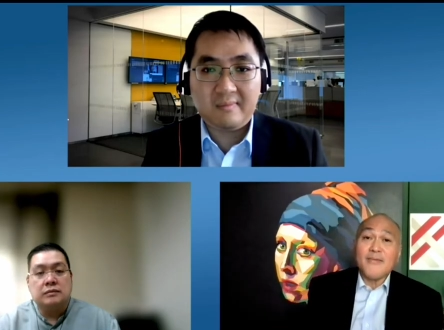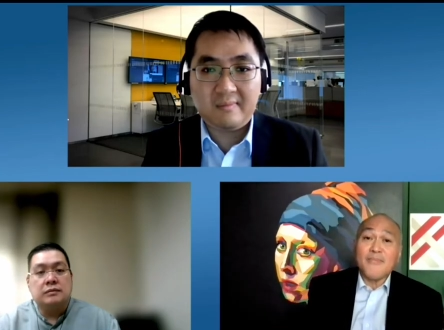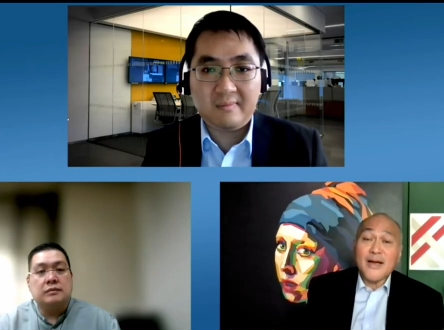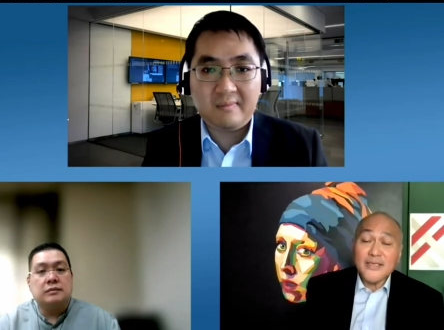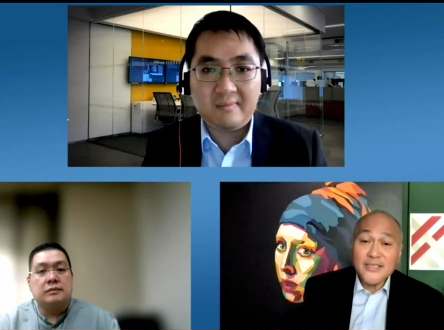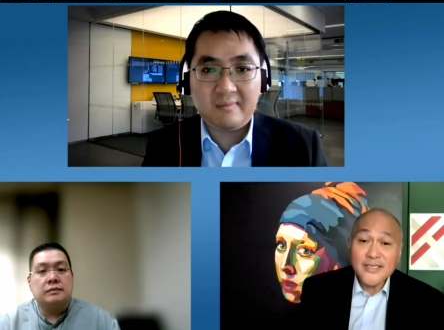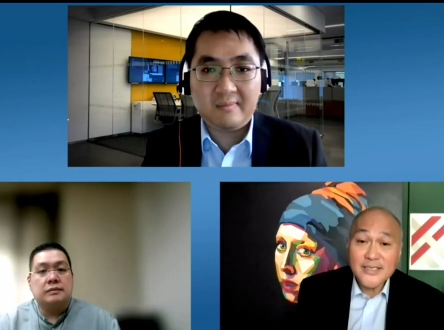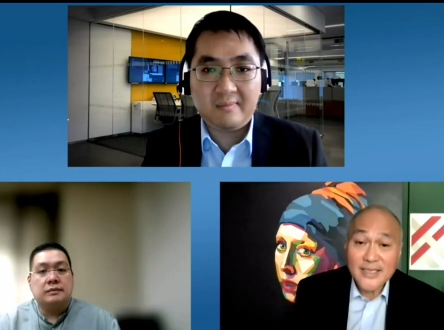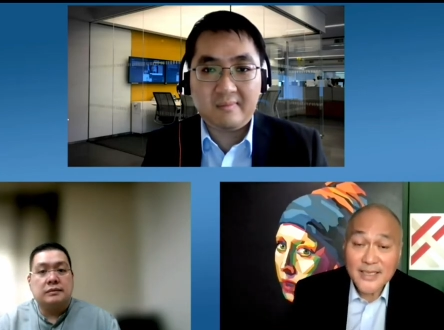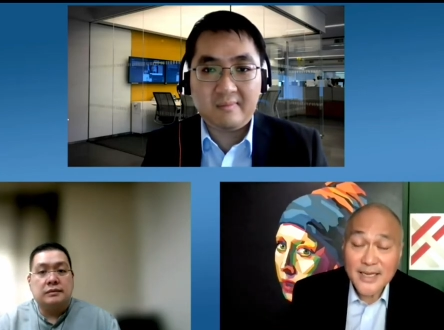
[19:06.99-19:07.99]
Speaker 1: margins
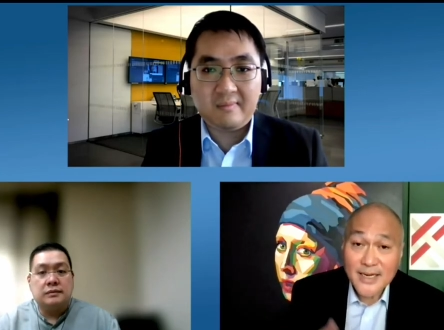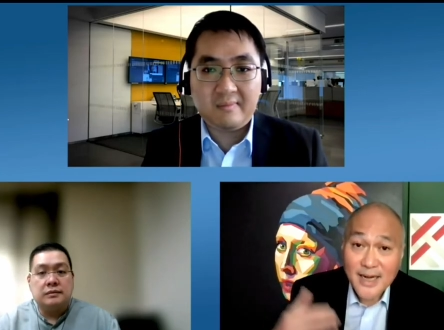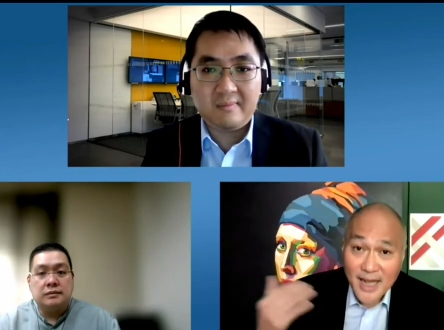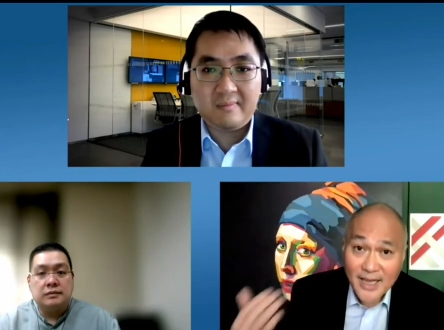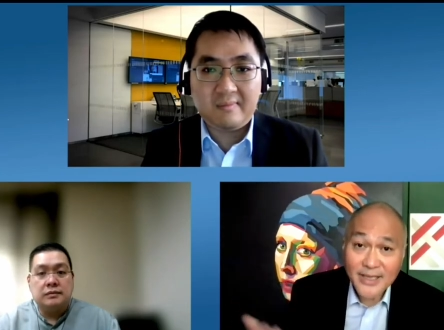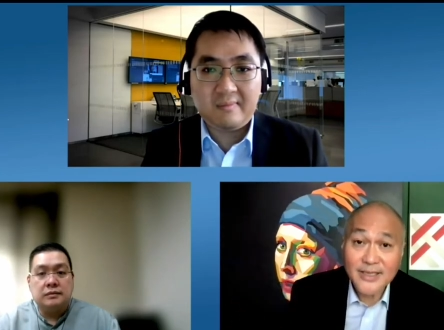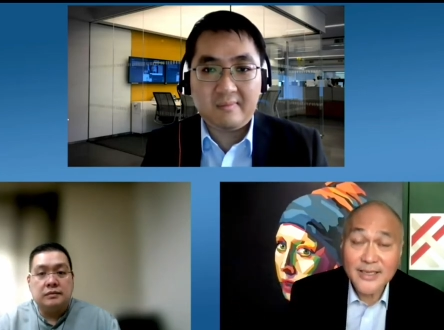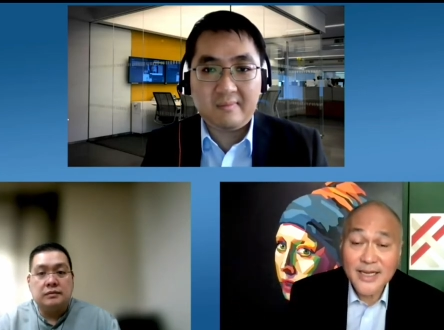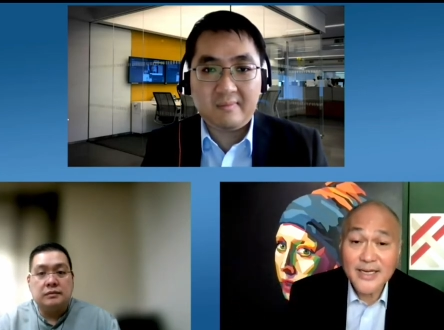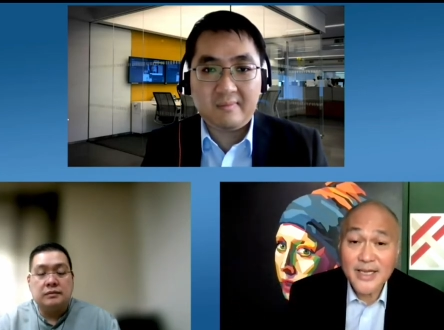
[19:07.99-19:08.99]
that are higher
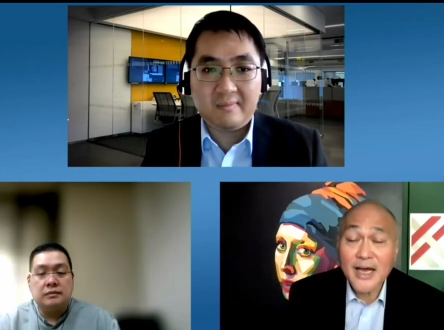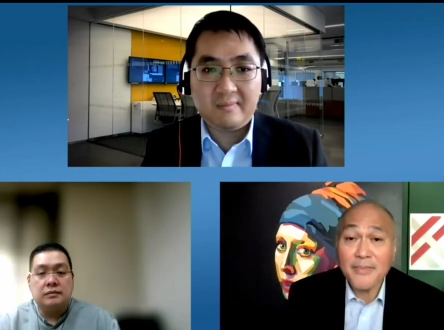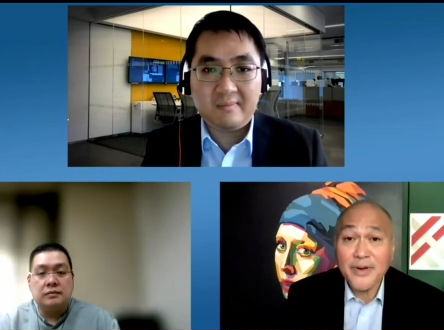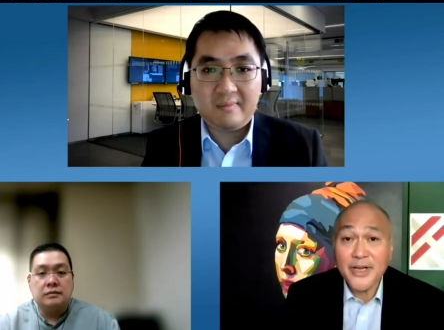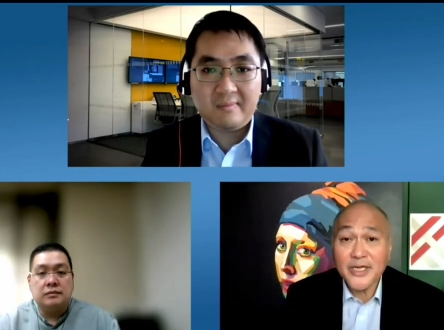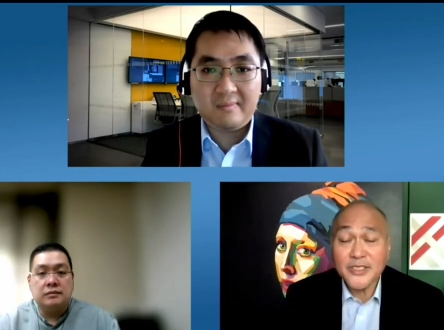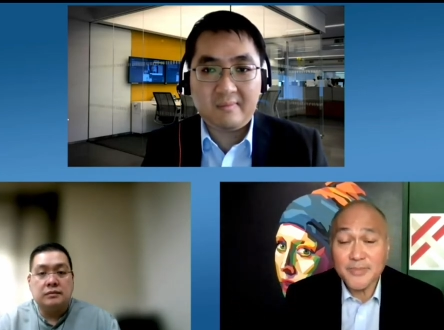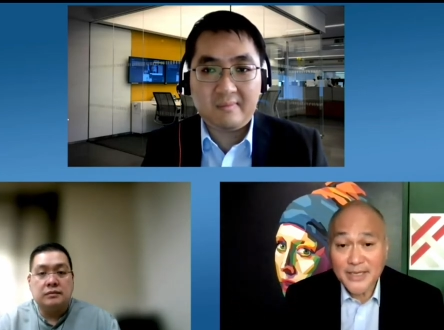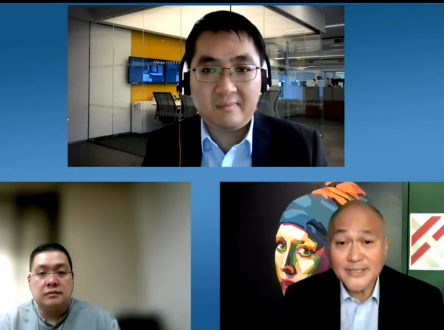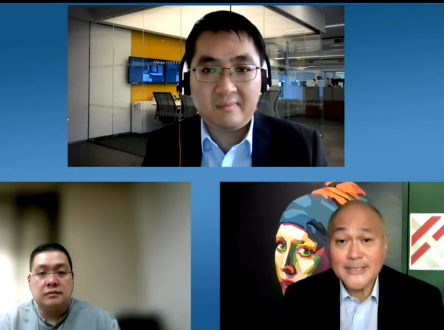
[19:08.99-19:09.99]
than the average
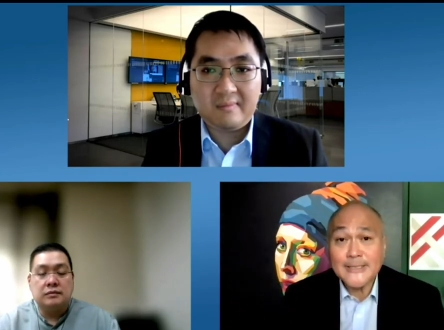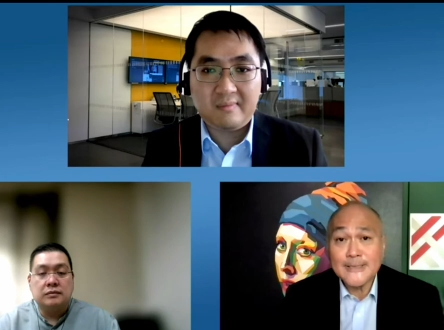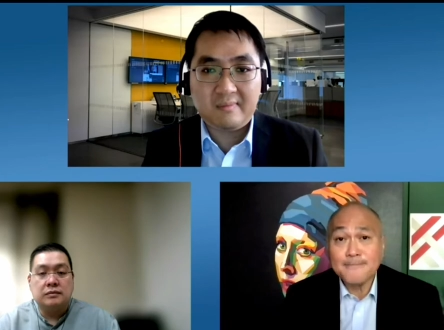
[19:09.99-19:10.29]
margins.